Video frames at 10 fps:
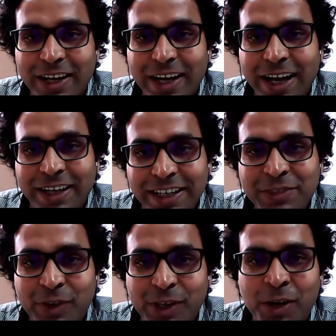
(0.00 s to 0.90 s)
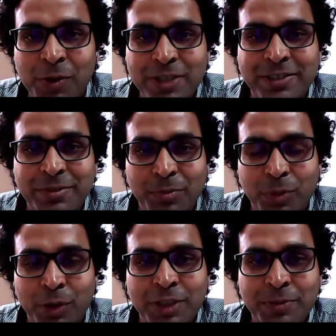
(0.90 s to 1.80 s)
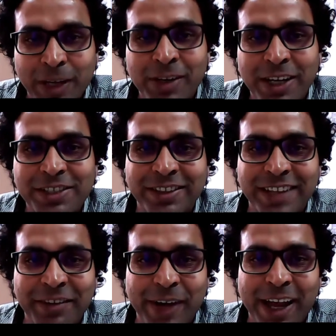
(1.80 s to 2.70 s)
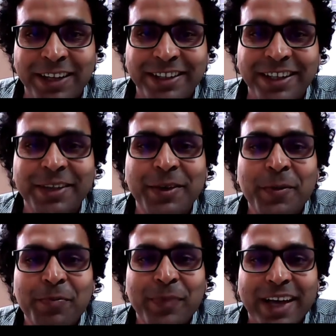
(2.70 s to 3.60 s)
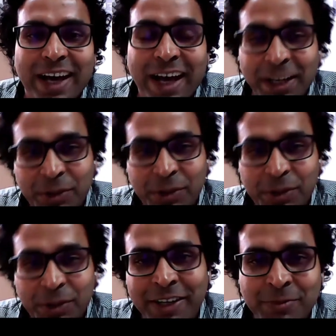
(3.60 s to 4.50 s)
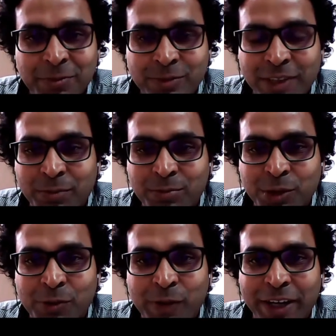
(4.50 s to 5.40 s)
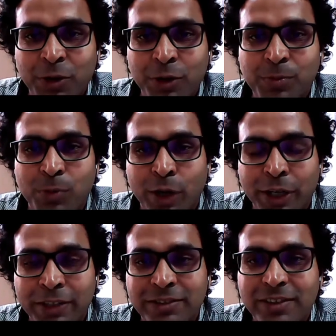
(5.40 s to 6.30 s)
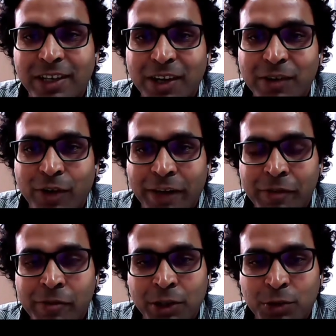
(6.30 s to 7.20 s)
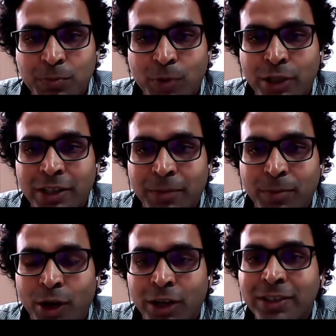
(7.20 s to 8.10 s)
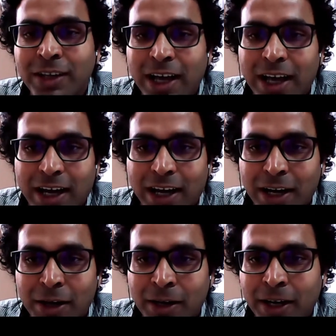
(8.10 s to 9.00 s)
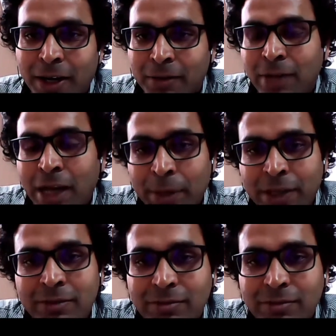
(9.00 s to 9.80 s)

at least for now is more speculation than reality, and you have given some, you know, very good points for everyone to ponder upon. I mean,